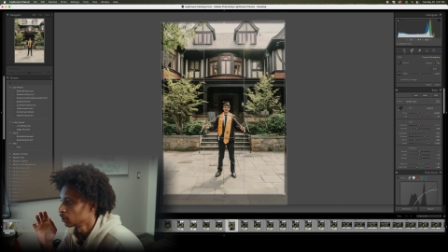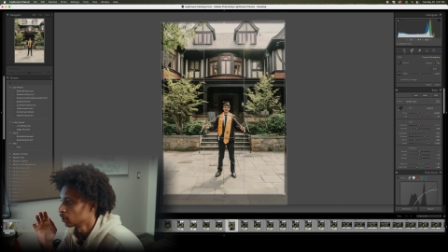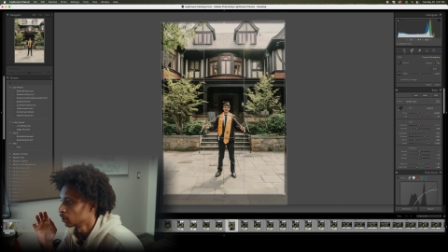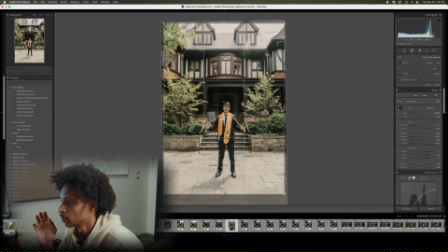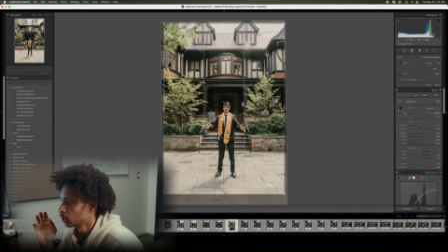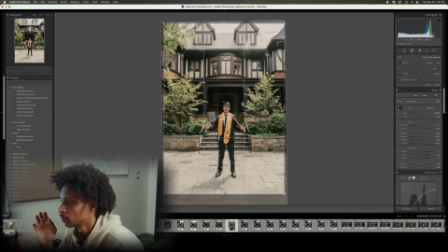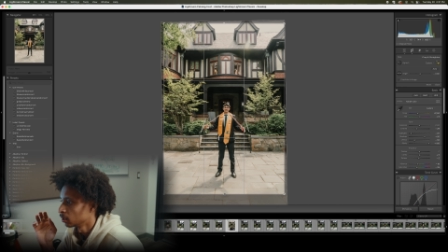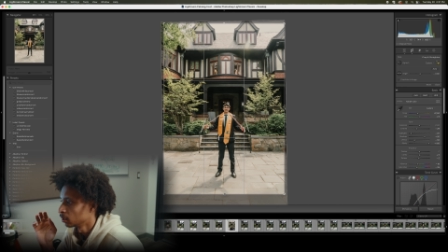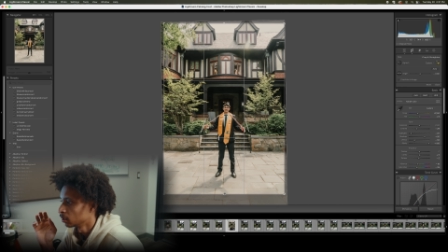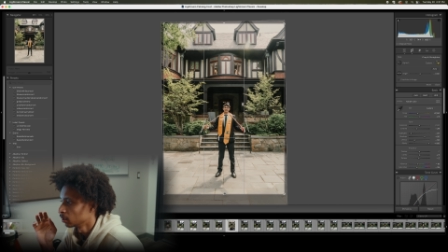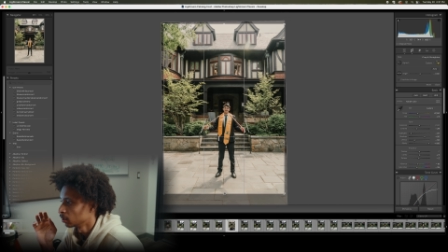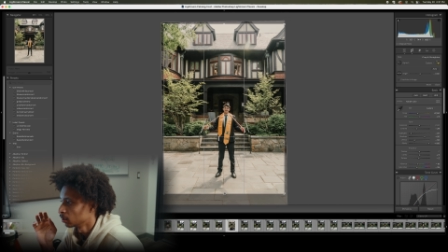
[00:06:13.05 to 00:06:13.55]

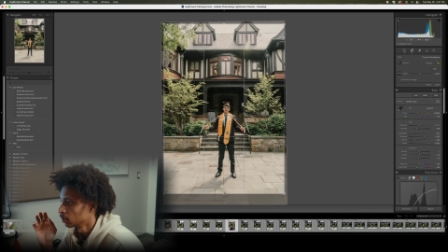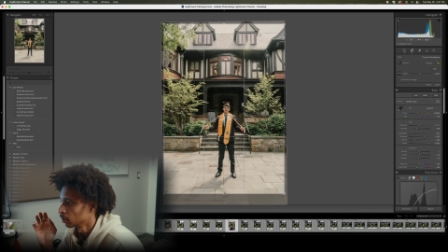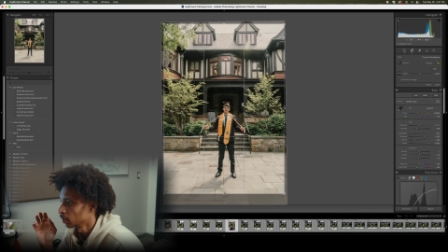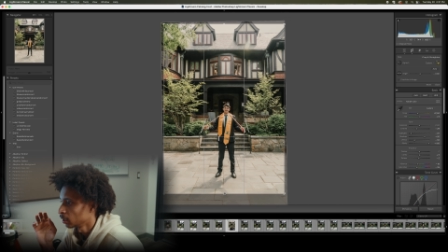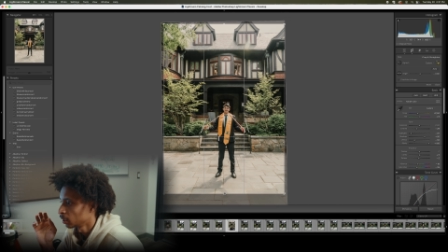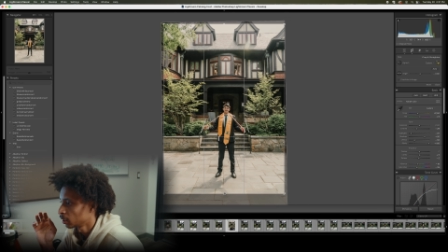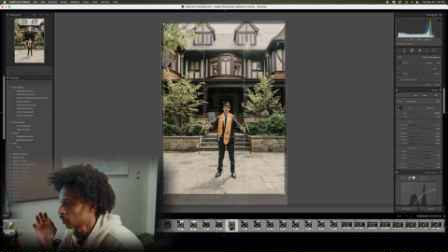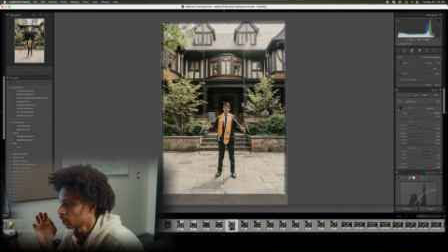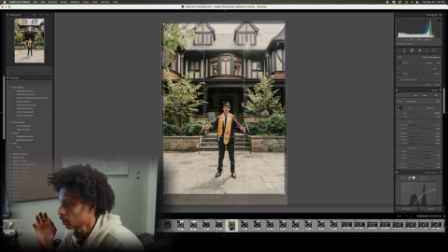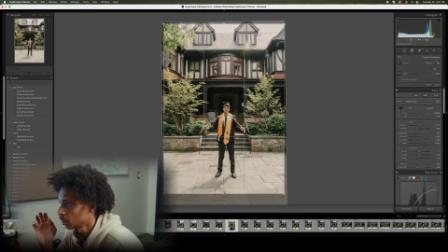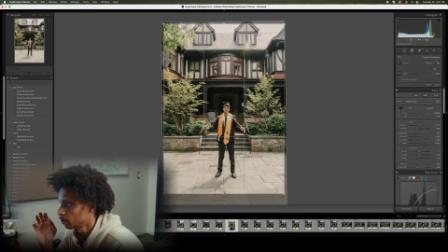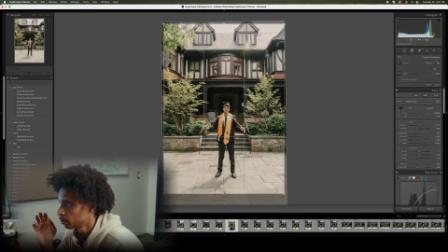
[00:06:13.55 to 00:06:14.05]

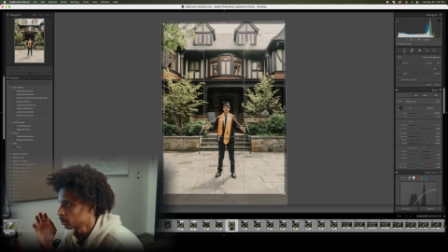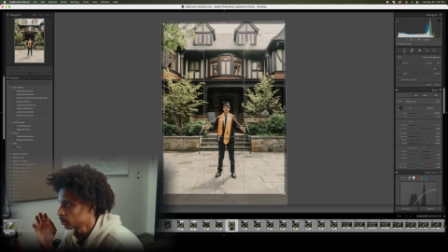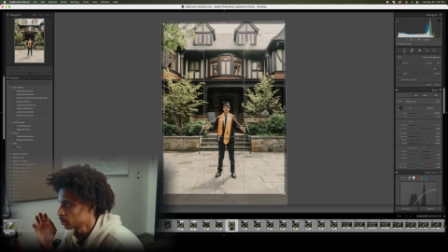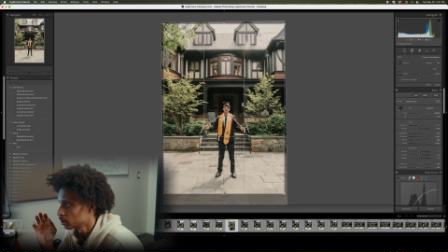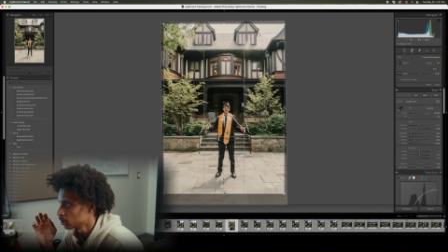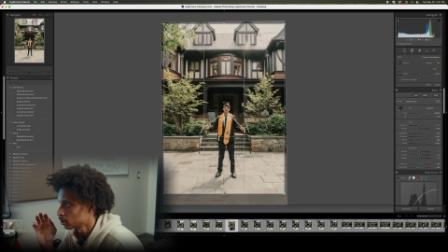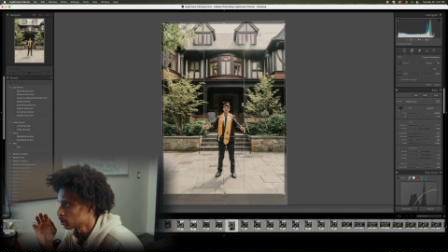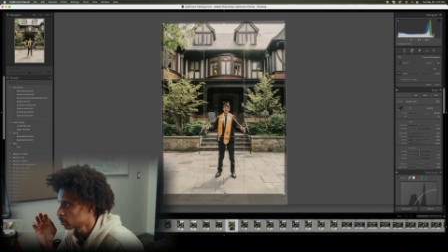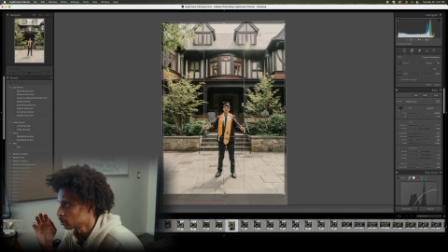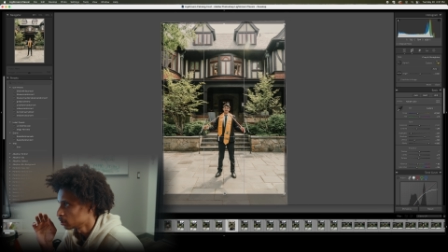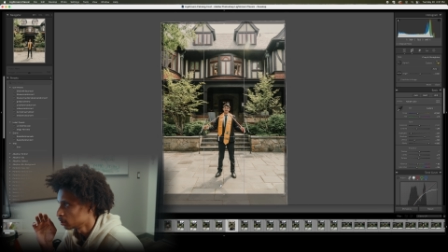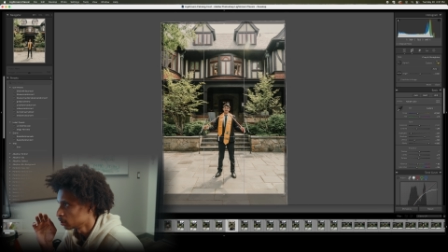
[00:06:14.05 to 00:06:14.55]
like
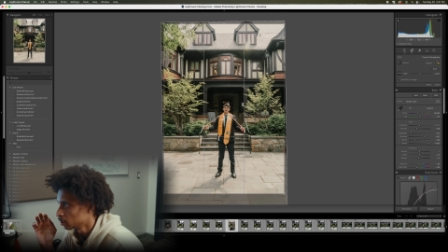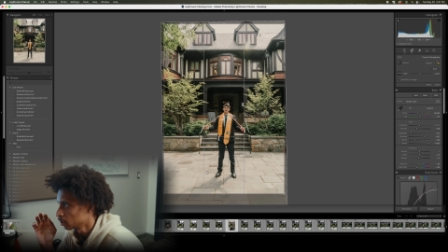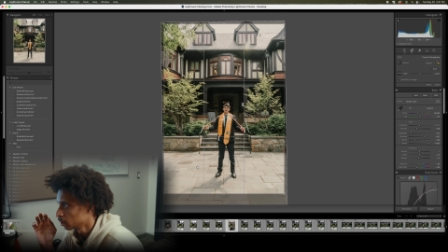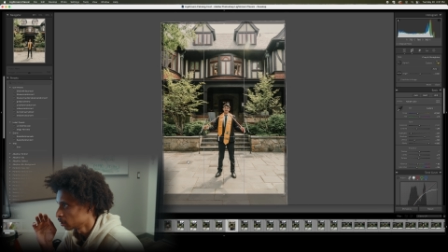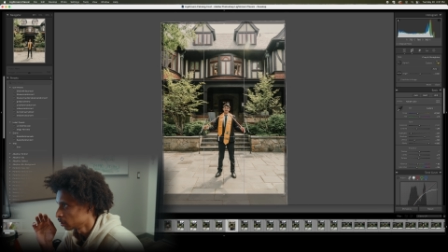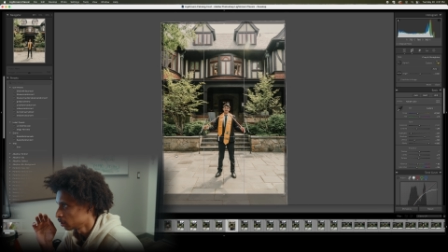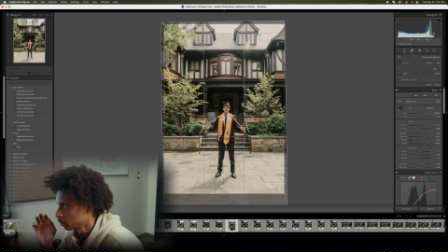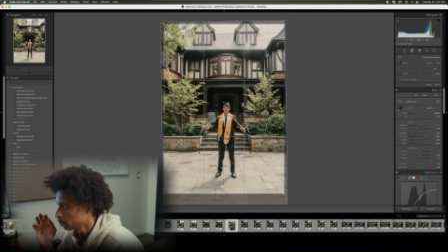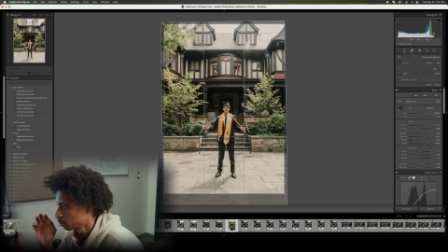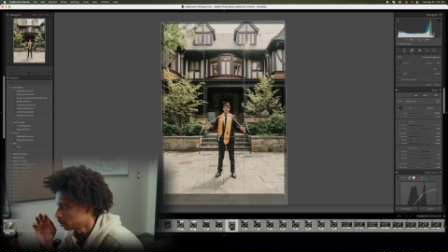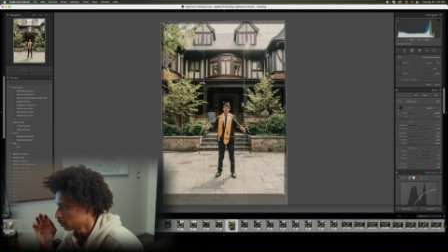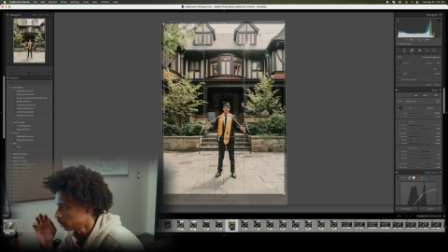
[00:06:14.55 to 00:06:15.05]
composition and
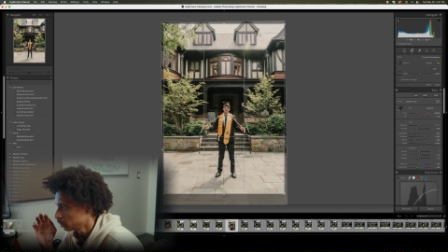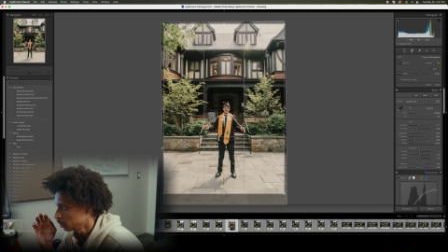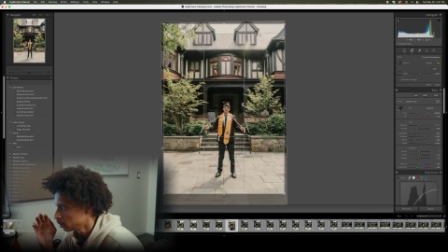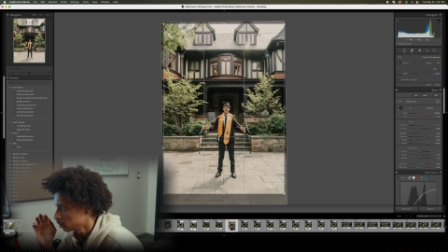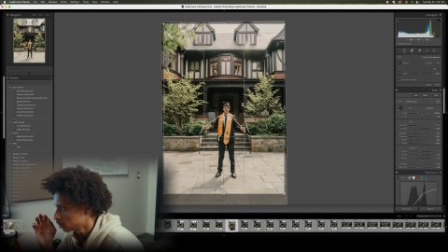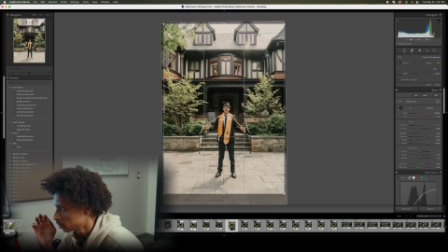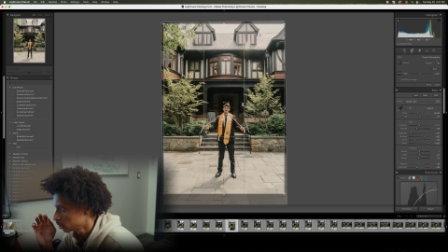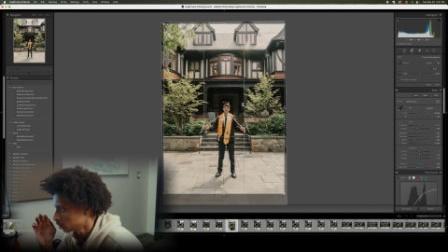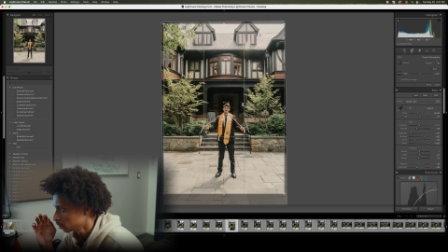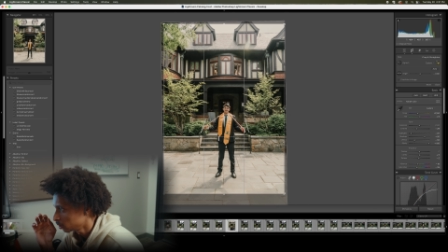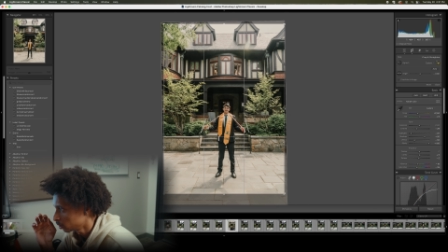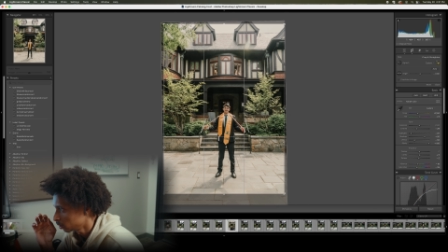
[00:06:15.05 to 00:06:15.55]
like
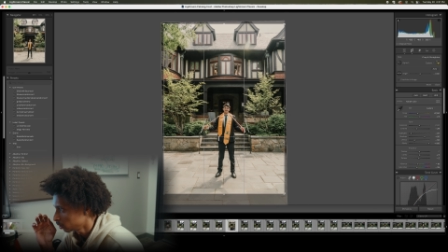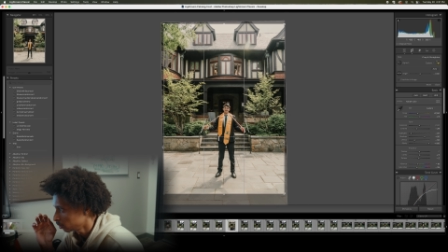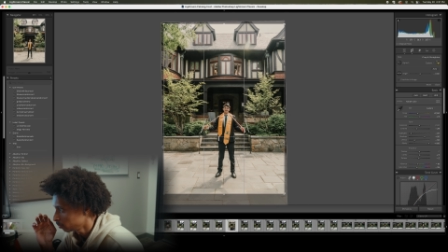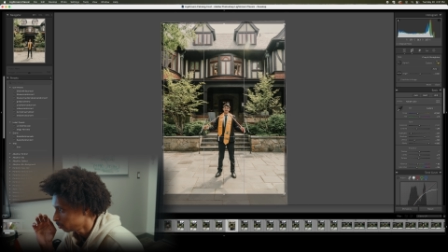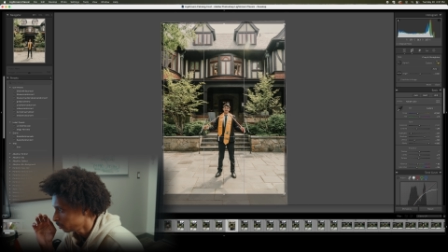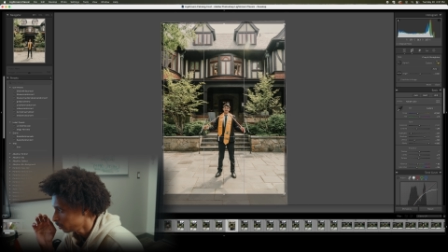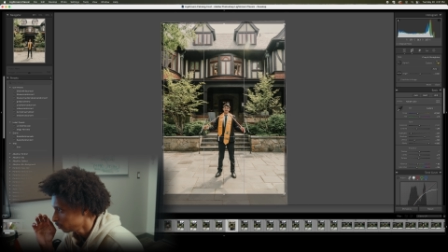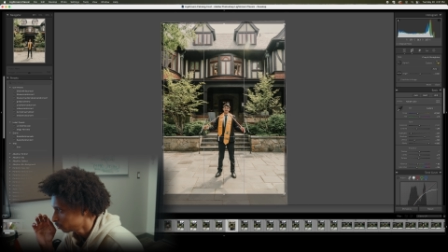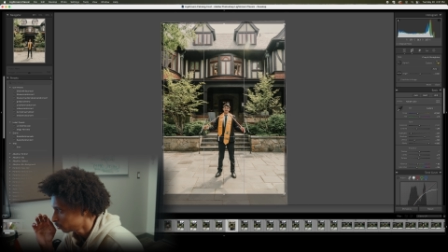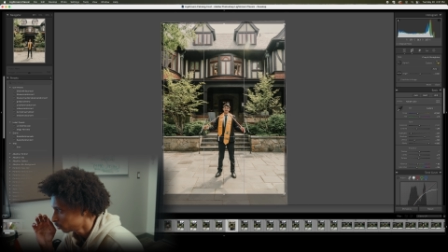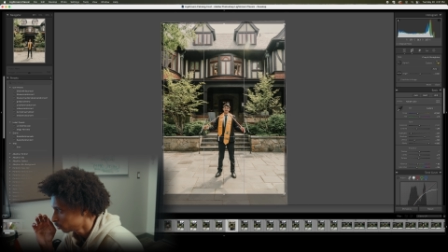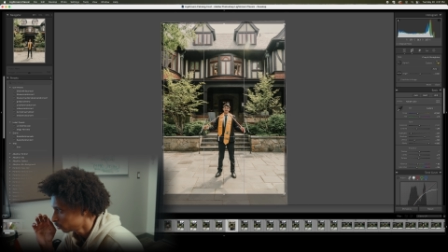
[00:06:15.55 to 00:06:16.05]
placing. Like
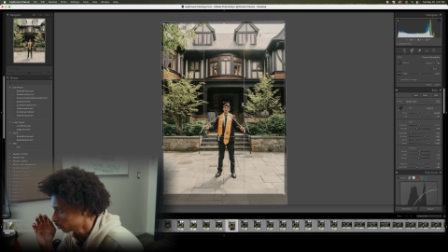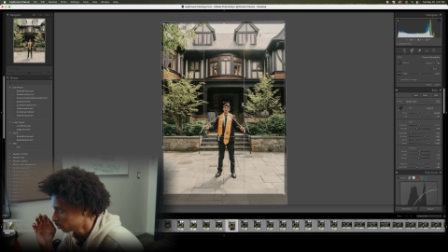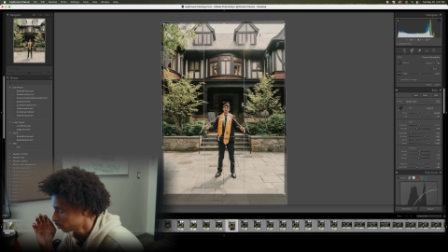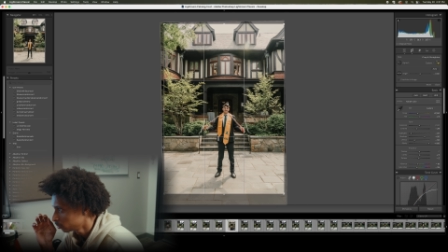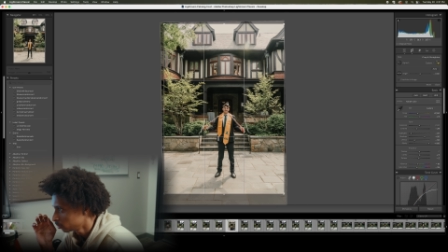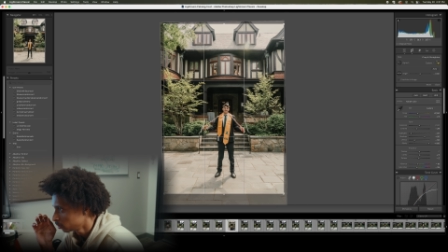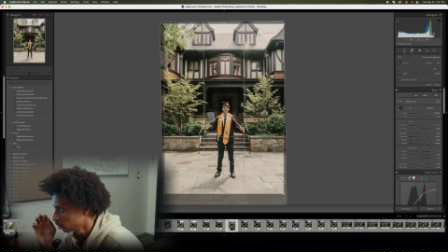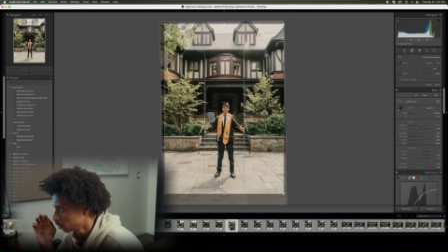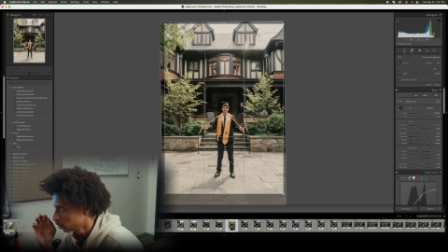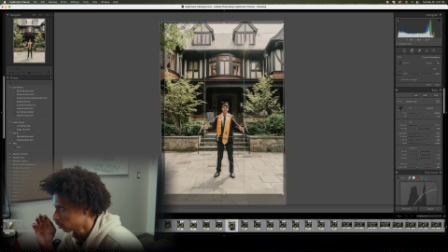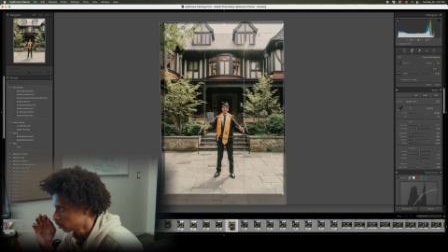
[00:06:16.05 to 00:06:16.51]
people,